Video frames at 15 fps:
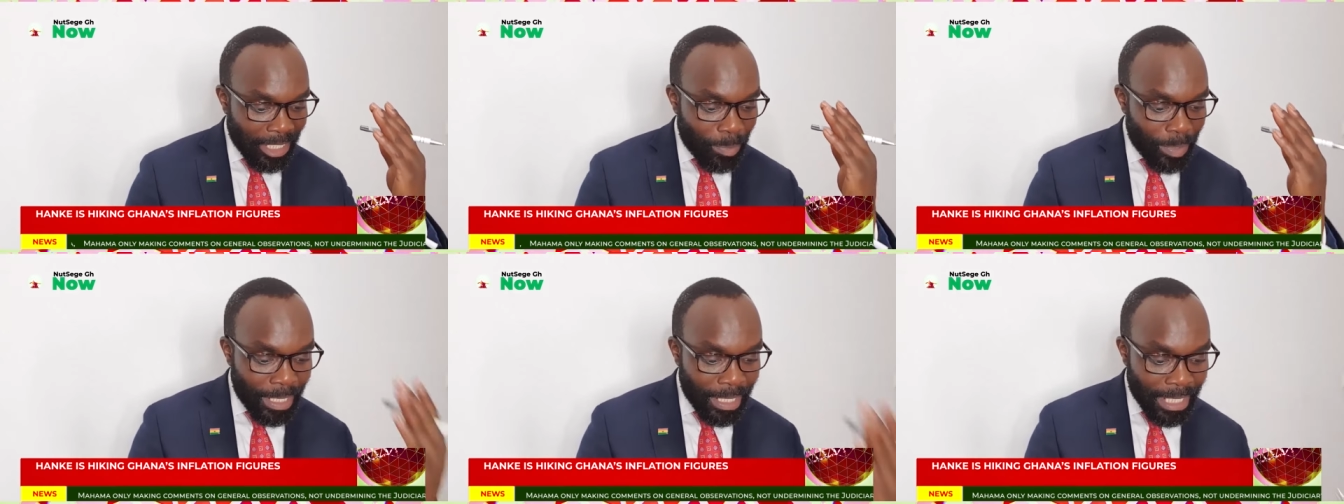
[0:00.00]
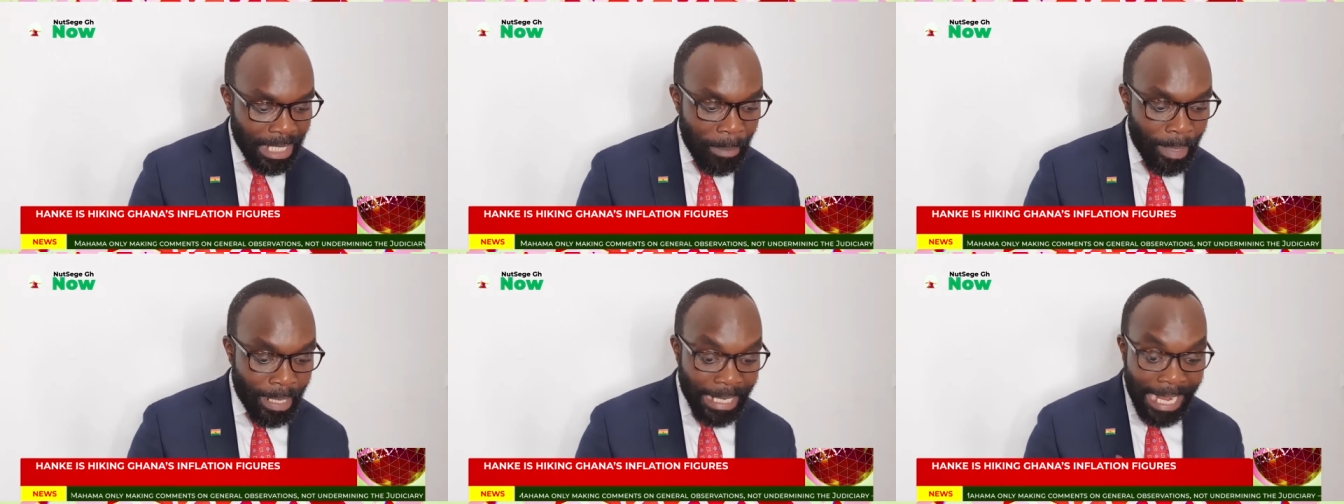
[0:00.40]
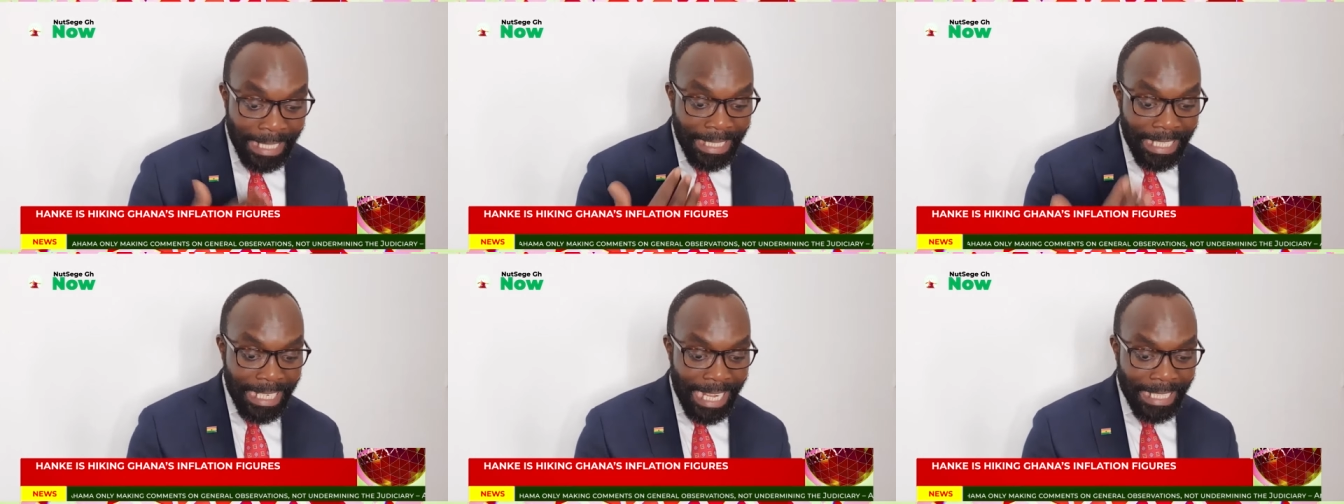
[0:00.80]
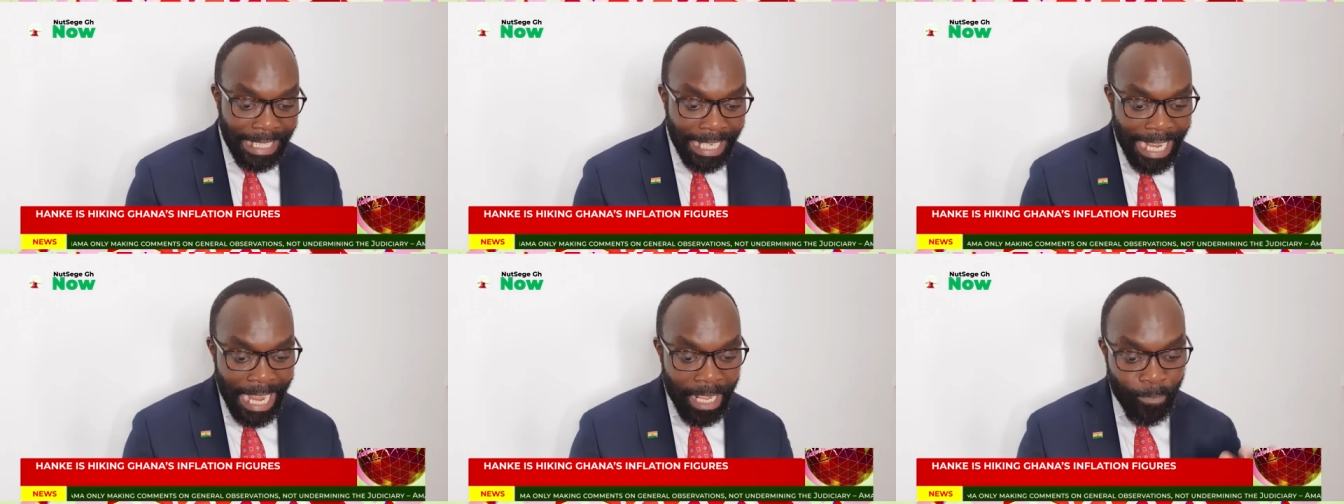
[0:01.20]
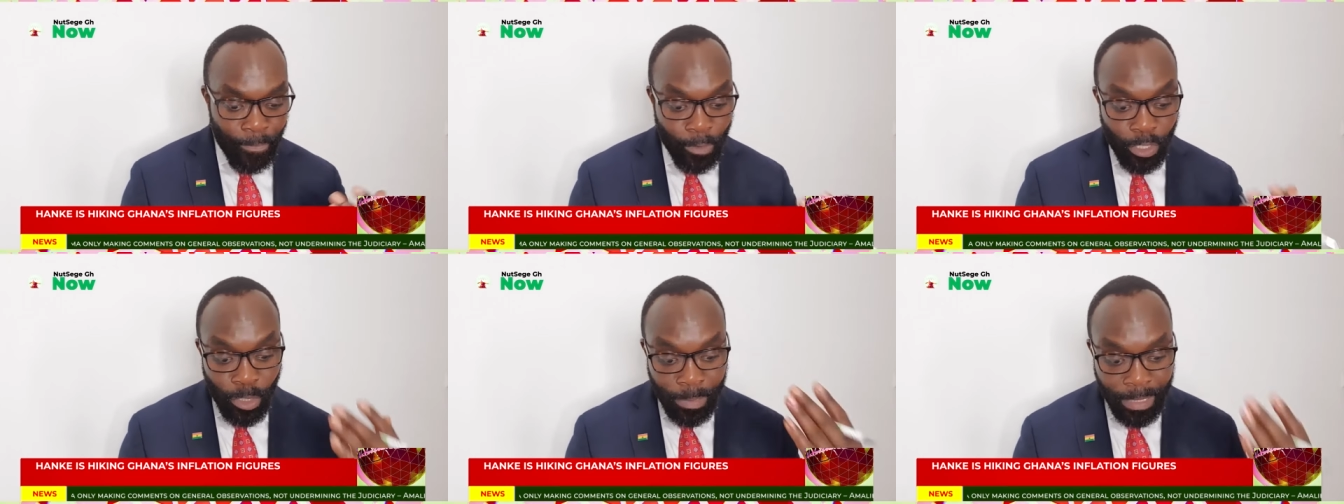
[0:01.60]
to be December 1998,
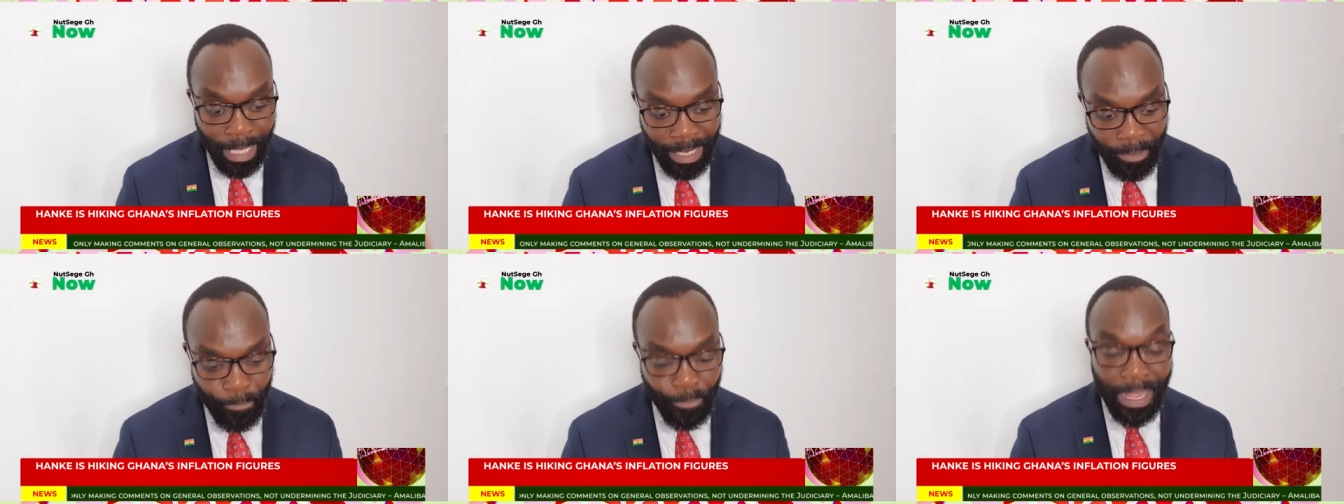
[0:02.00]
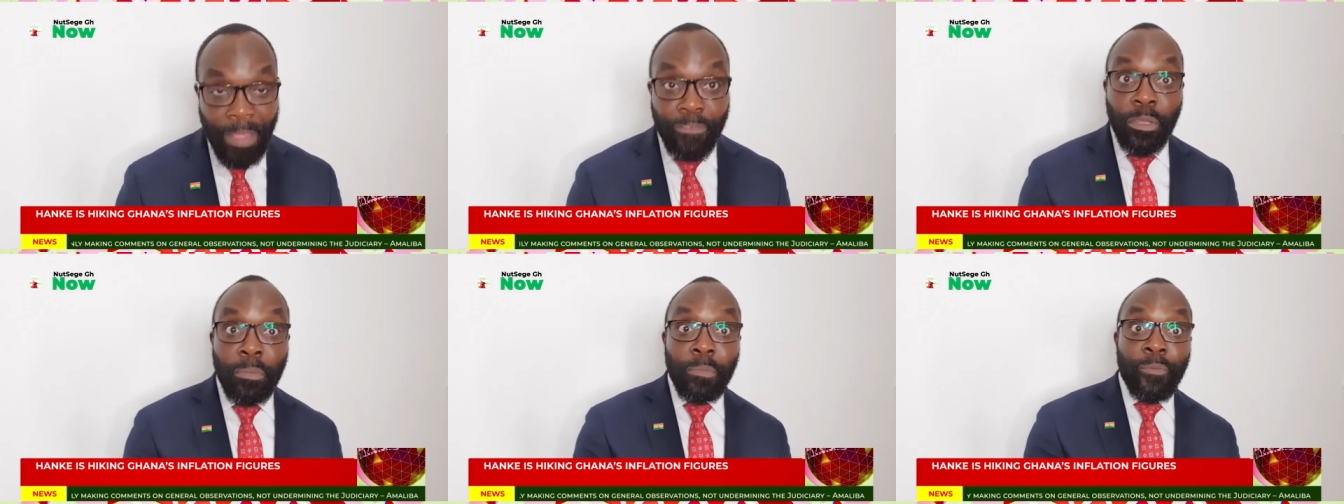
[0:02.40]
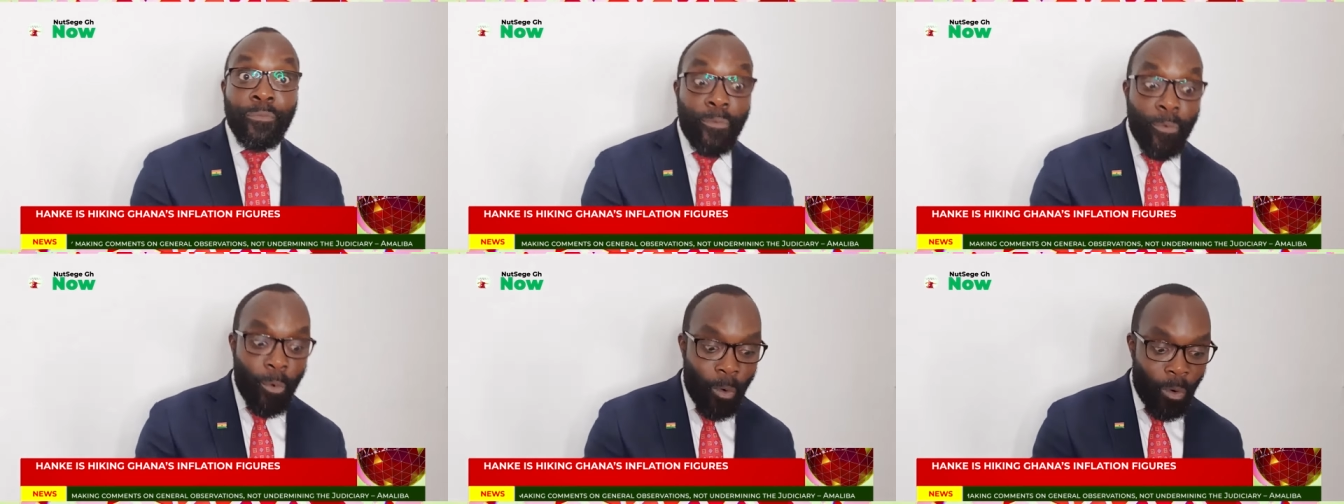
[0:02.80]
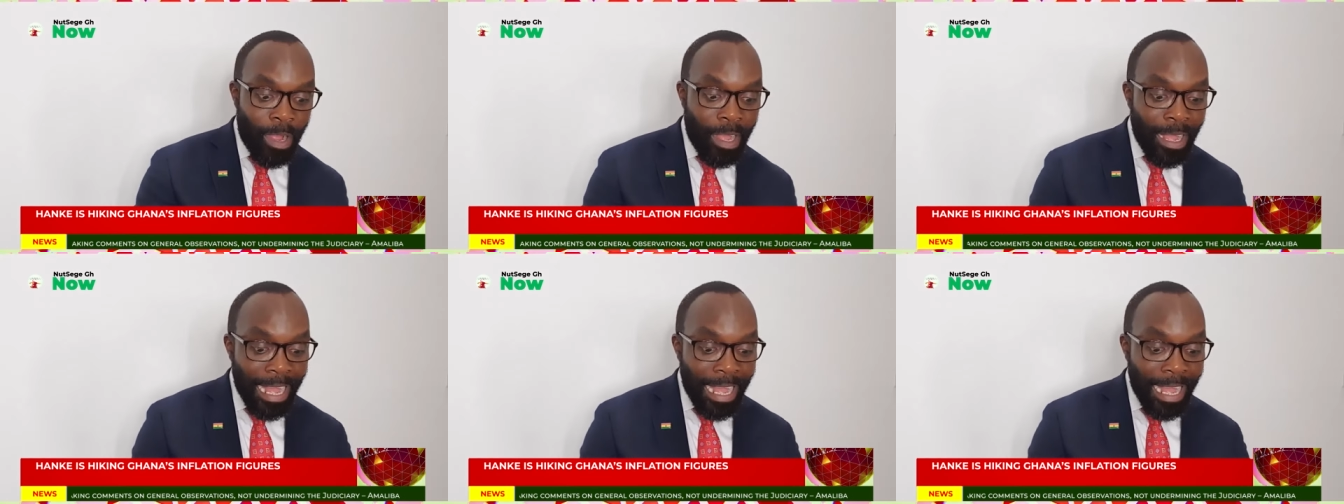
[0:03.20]
volume 35, number 4.